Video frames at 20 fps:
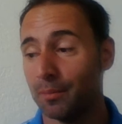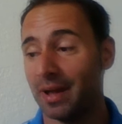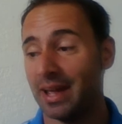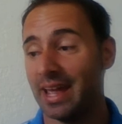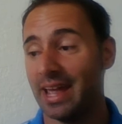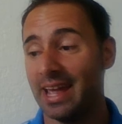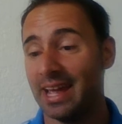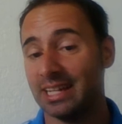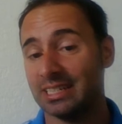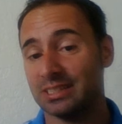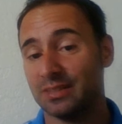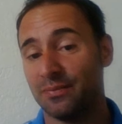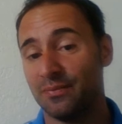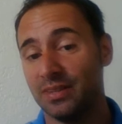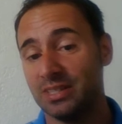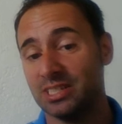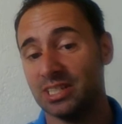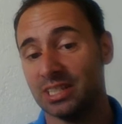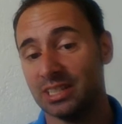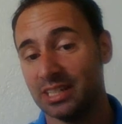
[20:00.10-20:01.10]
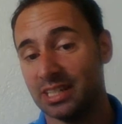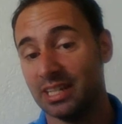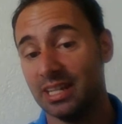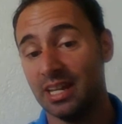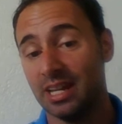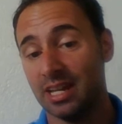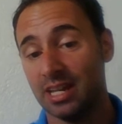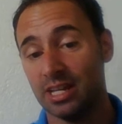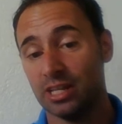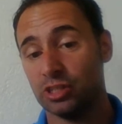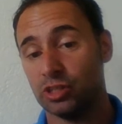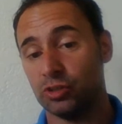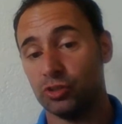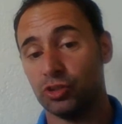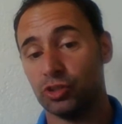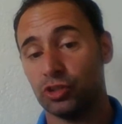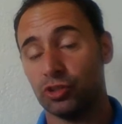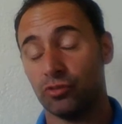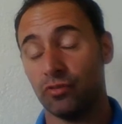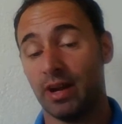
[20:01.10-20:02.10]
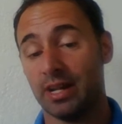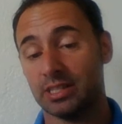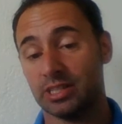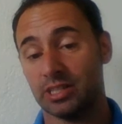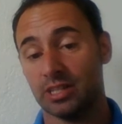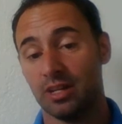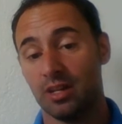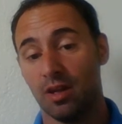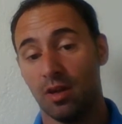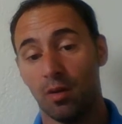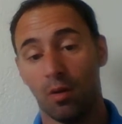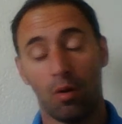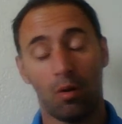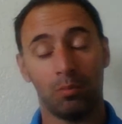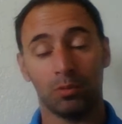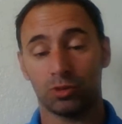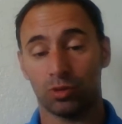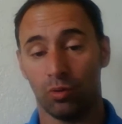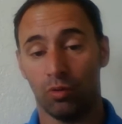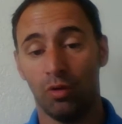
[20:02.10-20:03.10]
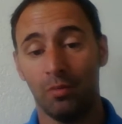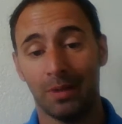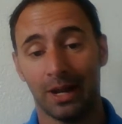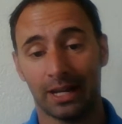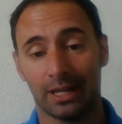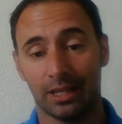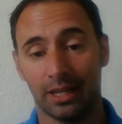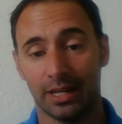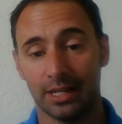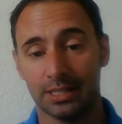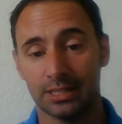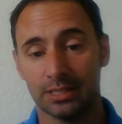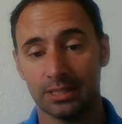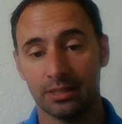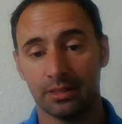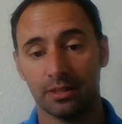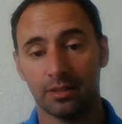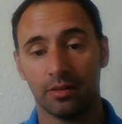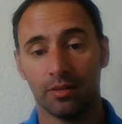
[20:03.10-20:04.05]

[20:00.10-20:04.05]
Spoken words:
my hands physically to stretch almost all my clients,